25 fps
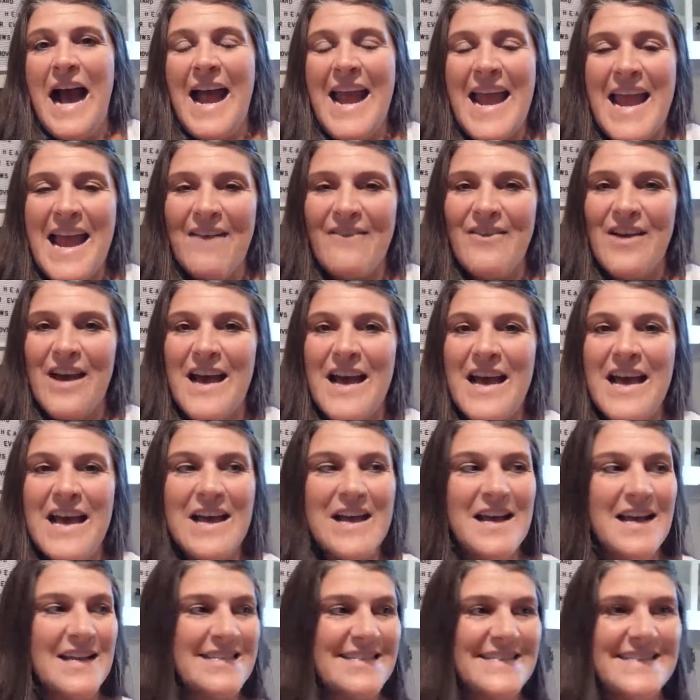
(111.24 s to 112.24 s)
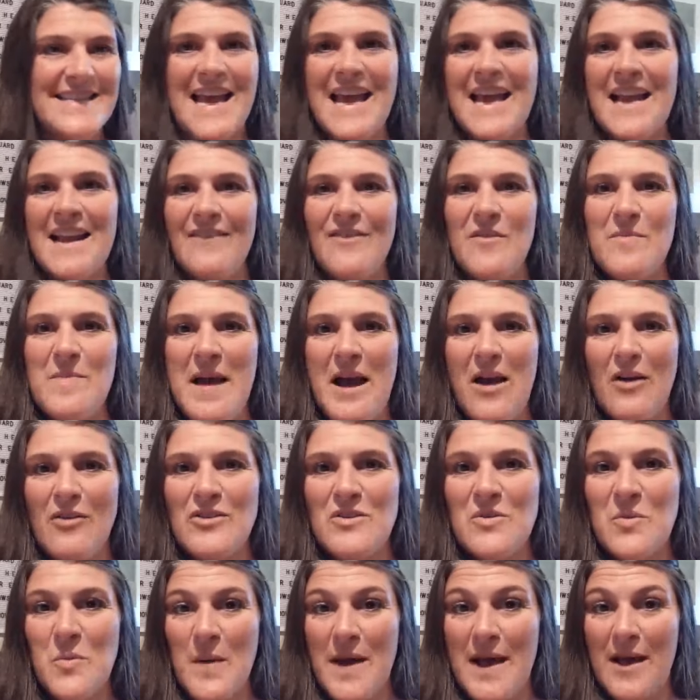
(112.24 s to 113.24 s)
I have a, a set of
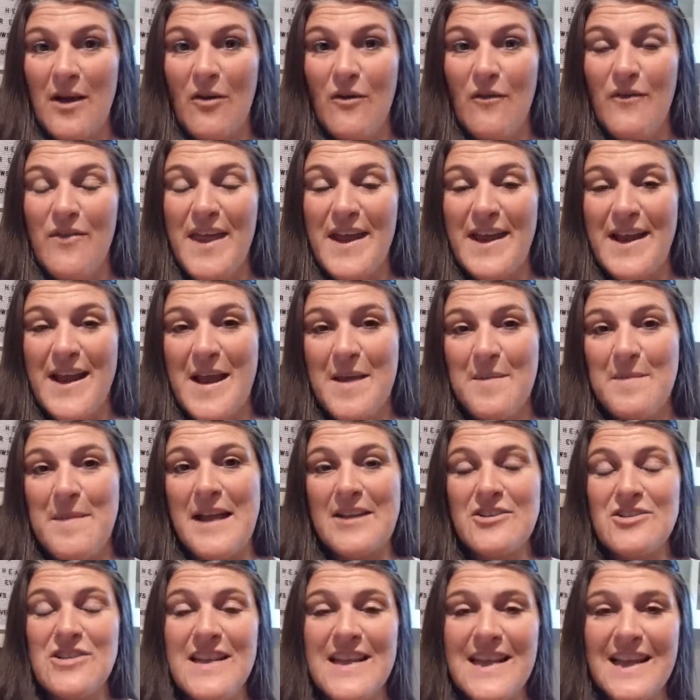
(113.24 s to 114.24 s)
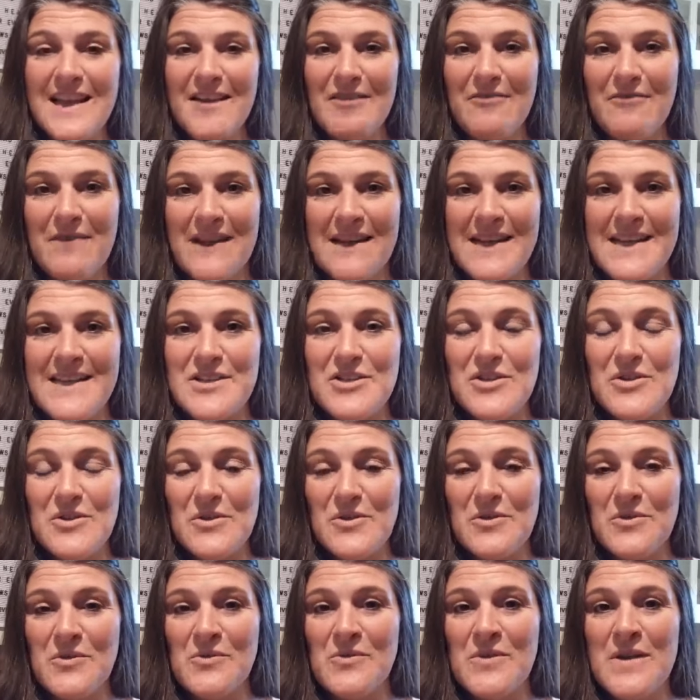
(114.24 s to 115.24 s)
about twelve that I am actually getting ready
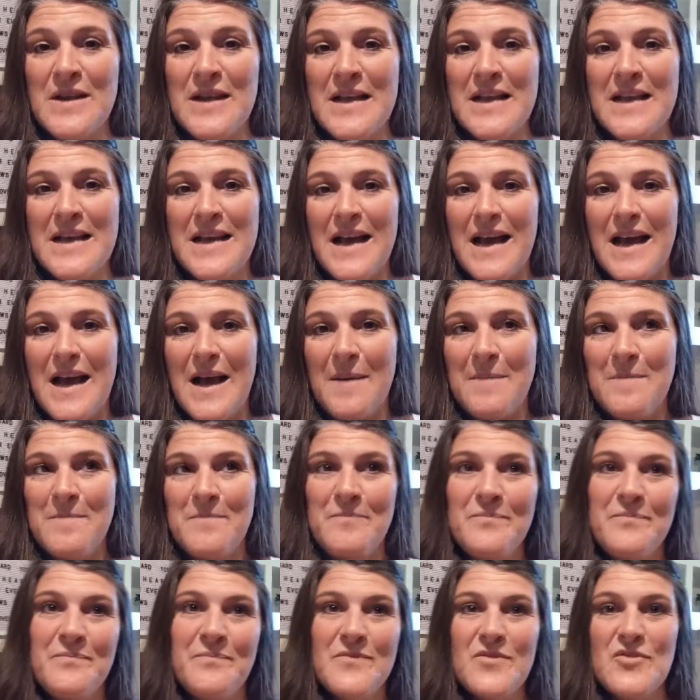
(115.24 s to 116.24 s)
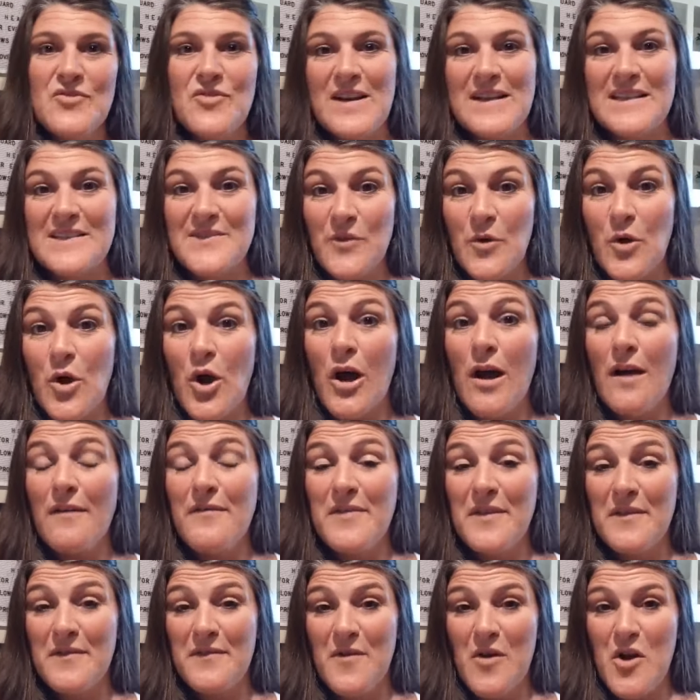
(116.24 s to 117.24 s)
to um, transfer
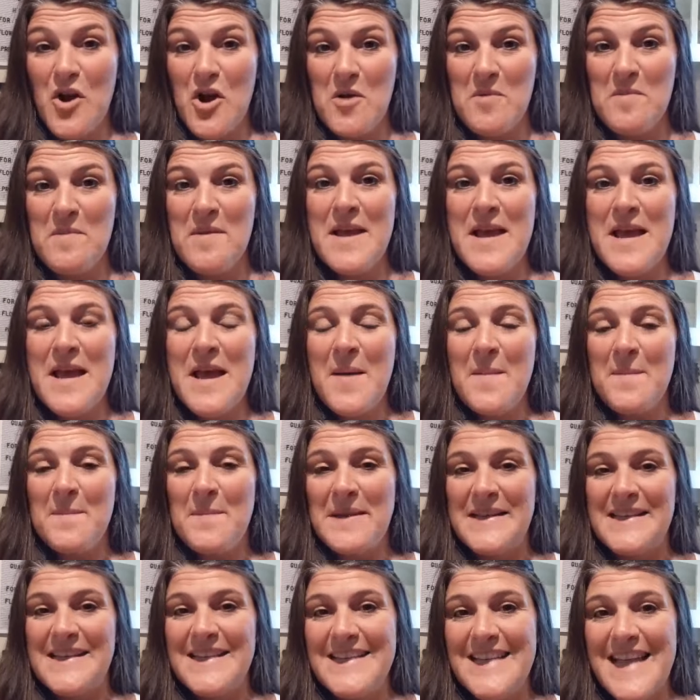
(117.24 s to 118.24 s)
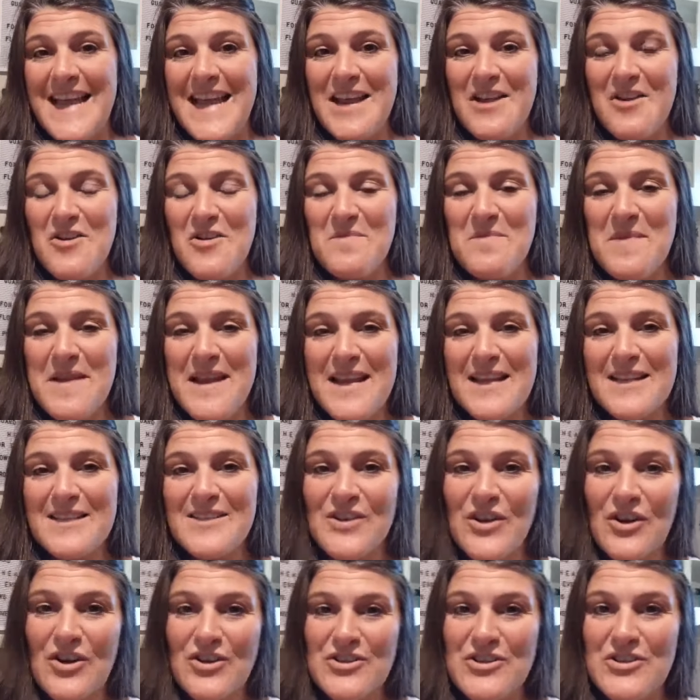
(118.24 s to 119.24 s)
off the farm. But today on my
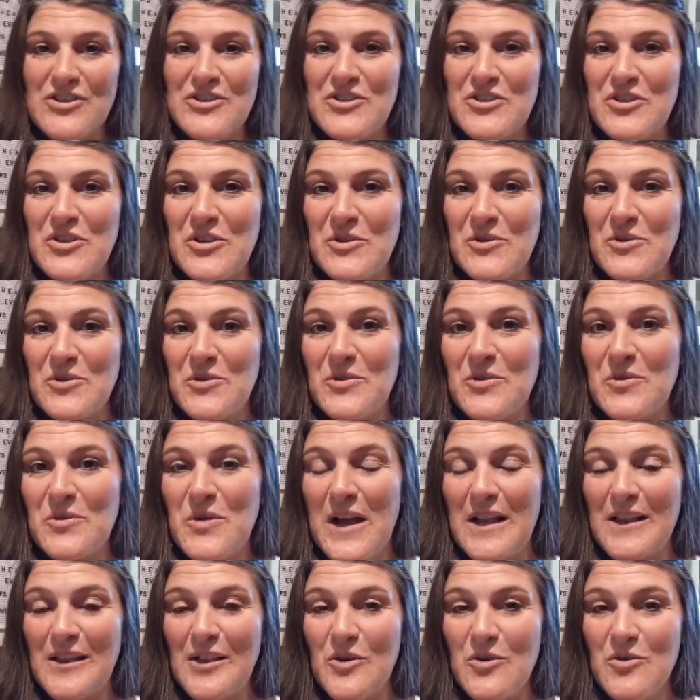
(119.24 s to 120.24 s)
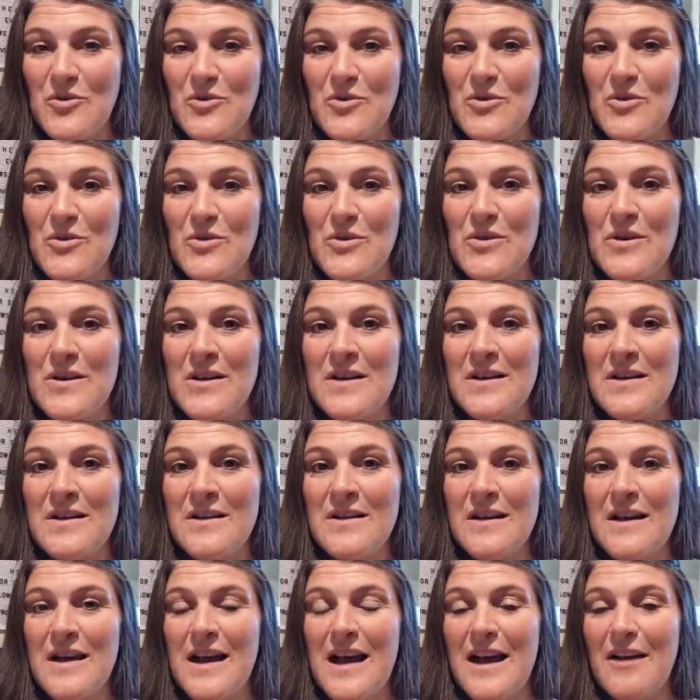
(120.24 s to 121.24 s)
excursion to a local
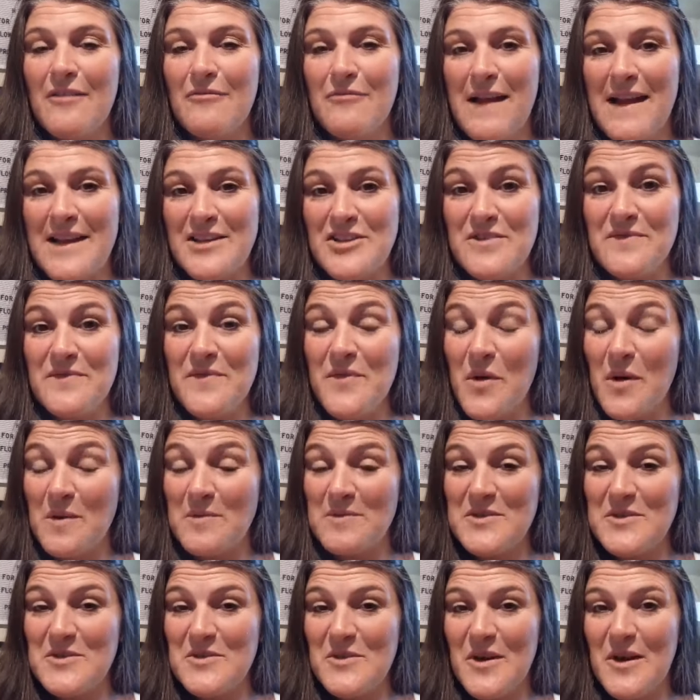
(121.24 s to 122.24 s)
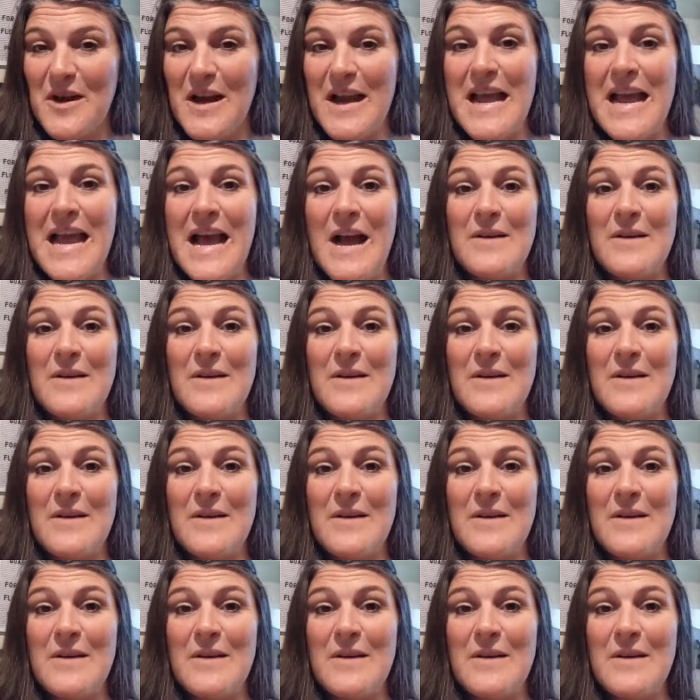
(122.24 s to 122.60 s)
uh, ranch and farm store,